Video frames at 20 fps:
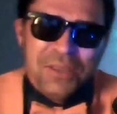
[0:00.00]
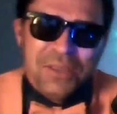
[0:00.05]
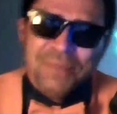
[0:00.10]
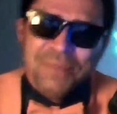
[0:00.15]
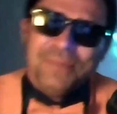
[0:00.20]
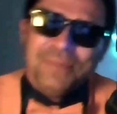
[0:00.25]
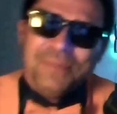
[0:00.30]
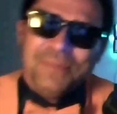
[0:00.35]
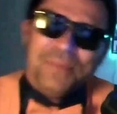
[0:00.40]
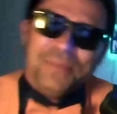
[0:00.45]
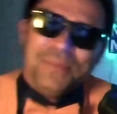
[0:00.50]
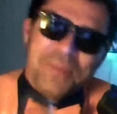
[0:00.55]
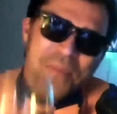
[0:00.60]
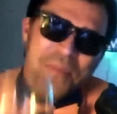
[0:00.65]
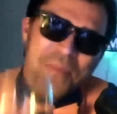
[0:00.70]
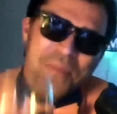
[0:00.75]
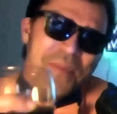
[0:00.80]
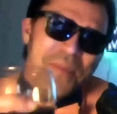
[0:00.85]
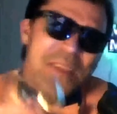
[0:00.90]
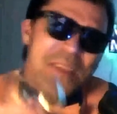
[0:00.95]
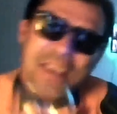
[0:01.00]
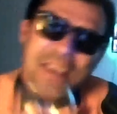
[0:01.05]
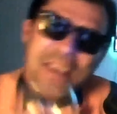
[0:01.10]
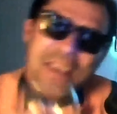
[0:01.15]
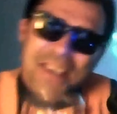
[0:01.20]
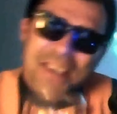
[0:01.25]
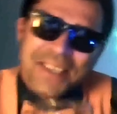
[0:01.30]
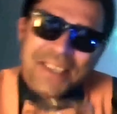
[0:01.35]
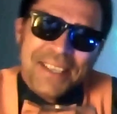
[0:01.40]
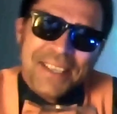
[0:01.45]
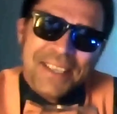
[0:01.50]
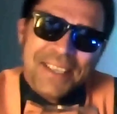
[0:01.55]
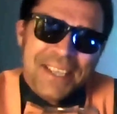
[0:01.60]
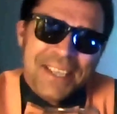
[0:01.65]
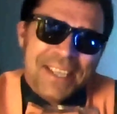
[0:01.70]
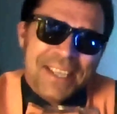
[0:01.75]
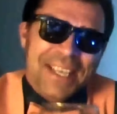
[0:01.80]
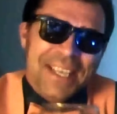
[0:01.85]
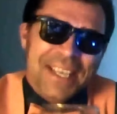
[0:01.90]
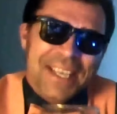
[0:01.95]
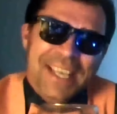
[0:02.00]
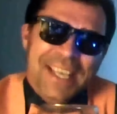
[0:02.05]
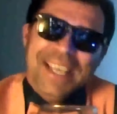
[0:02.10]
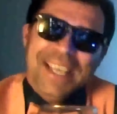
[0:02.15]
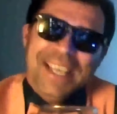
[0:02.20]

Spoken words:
Yeah. That's right. You